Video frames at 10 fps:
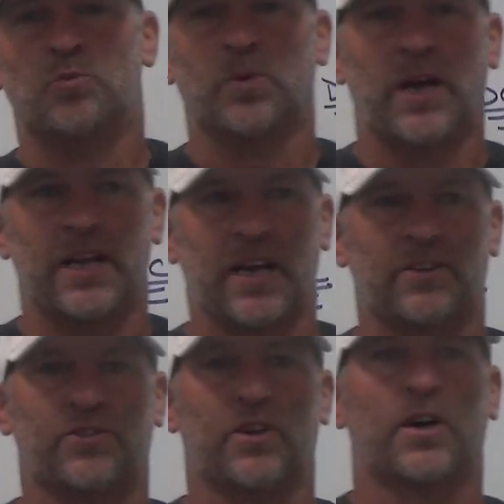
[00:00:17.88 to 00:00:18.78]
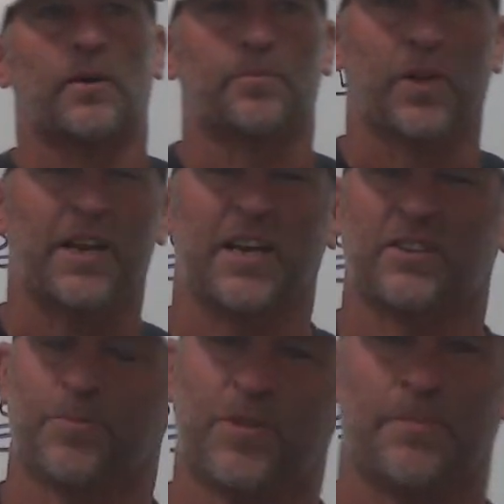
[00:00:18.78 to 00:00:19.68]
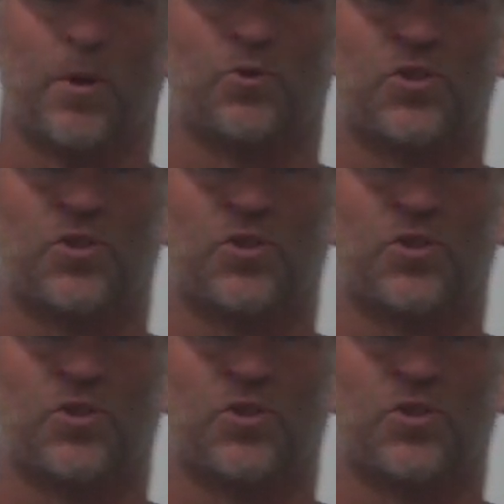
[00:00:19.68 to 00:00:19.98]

to playing against some tempo